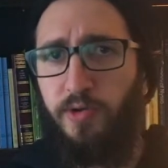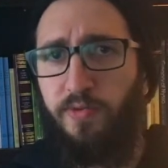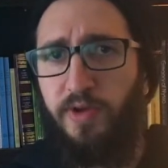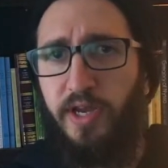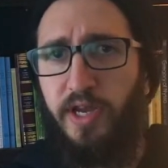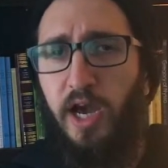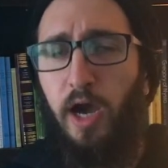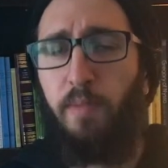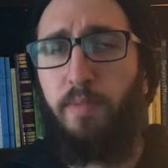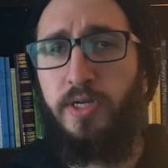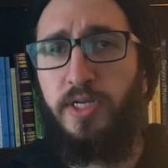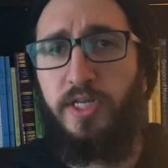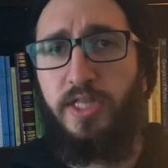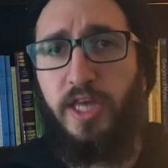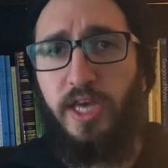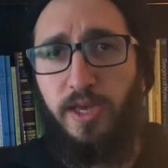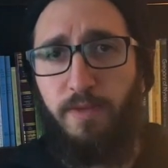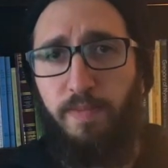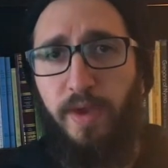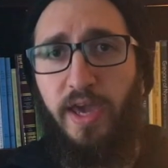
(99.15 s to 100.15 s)
read, how much of
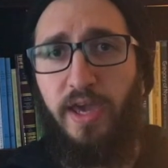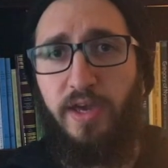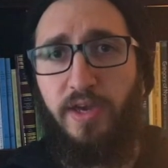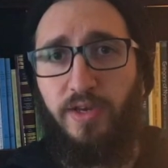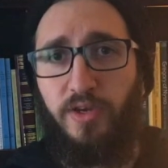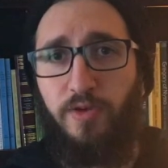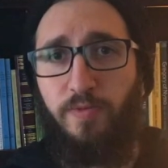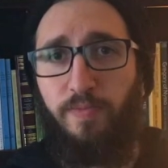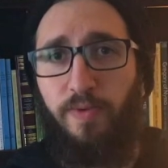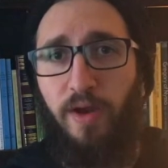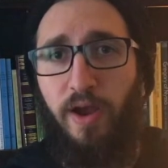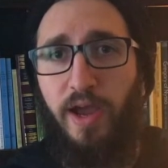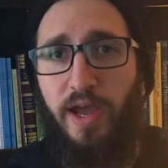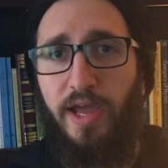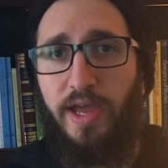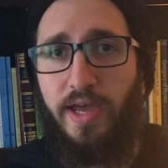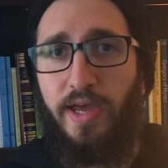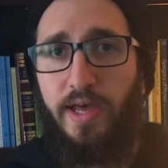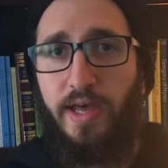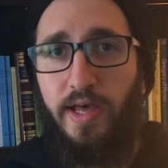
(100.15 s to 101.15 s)
the Agpeya you pray,